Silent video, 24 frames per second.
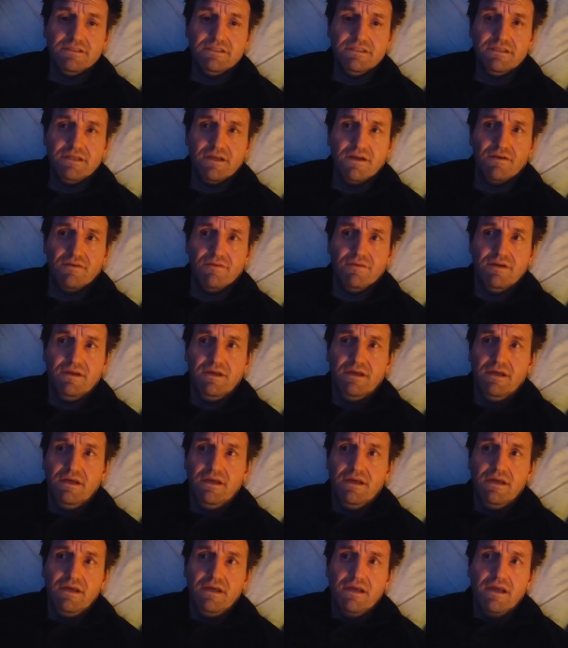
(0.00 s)
So,
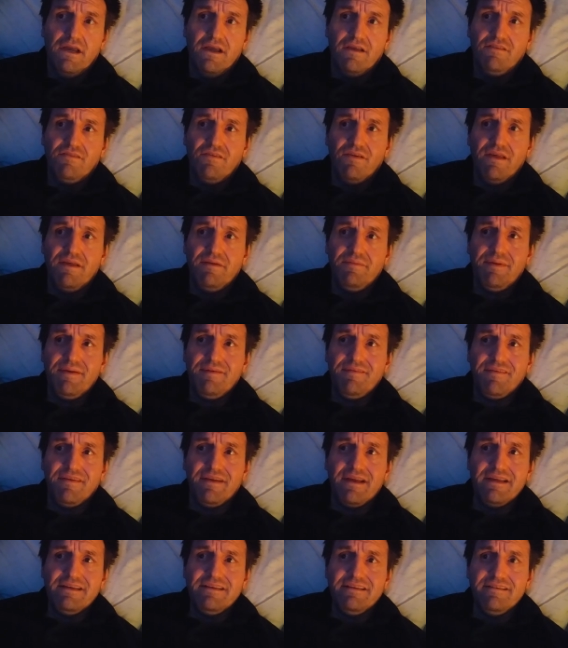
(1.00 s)
it's only the people
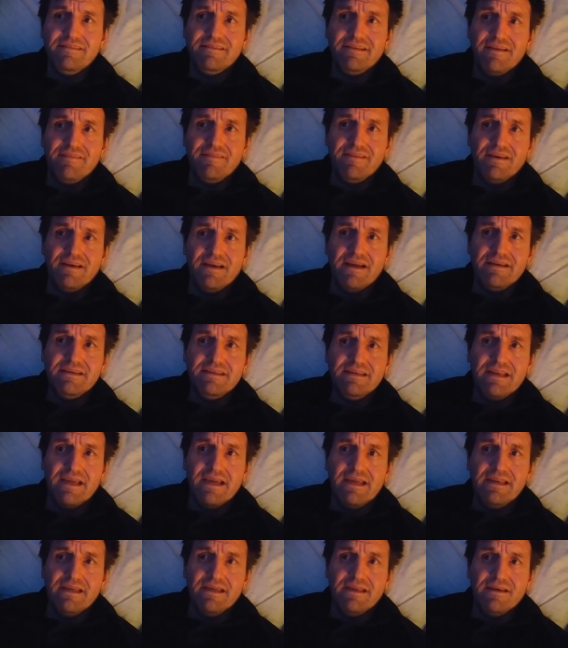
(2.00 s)
in 1970,
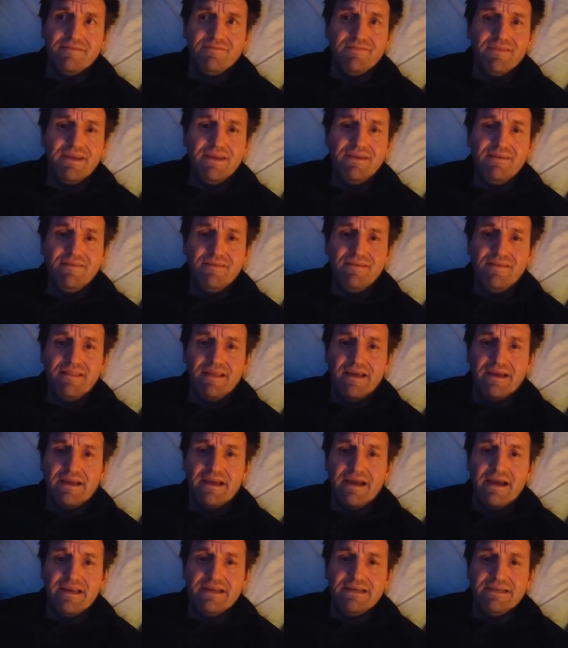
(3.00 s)
1980, and me that
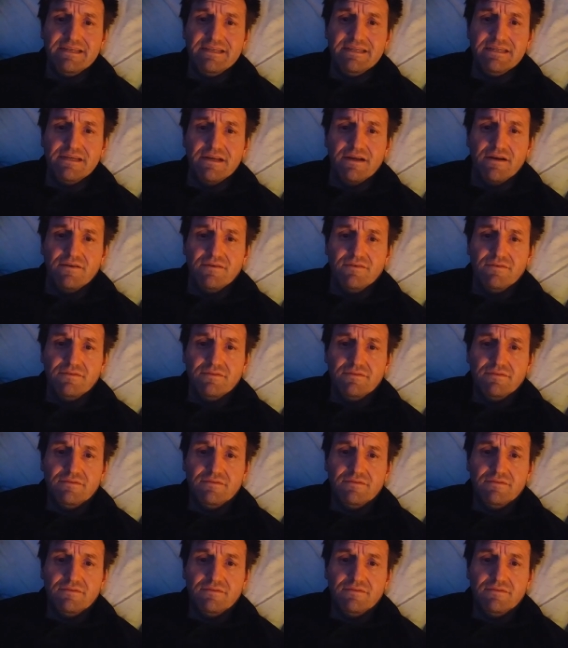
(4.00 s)
kind of didn't know.